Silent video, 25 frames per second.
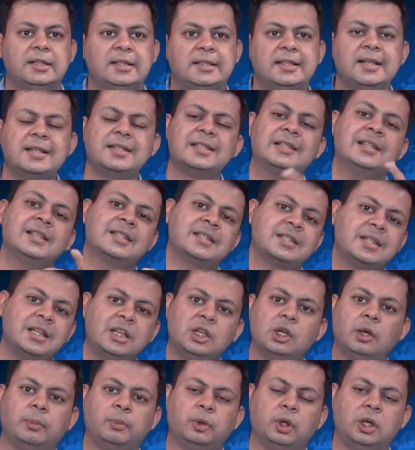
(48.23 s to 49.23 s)
Just
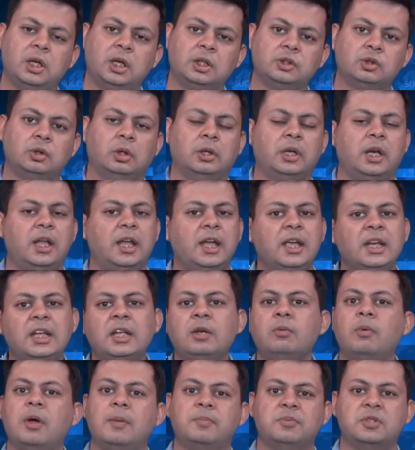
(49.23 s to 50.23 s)
listing your products on
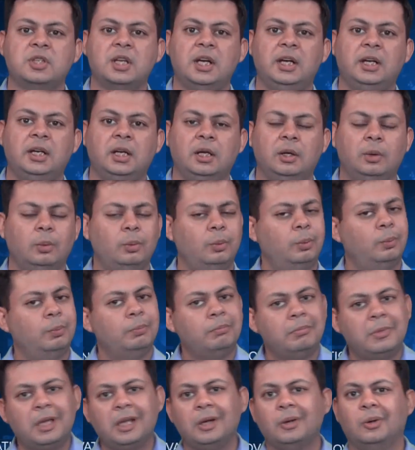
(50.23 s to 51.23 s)
any website
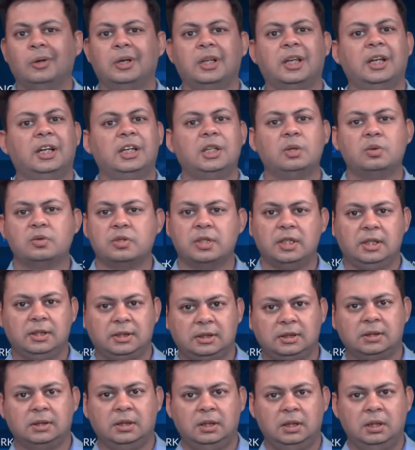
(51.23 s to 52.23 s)
may not get you
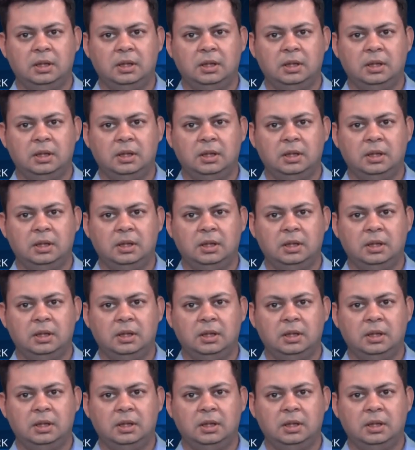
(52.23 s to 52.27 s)
sales.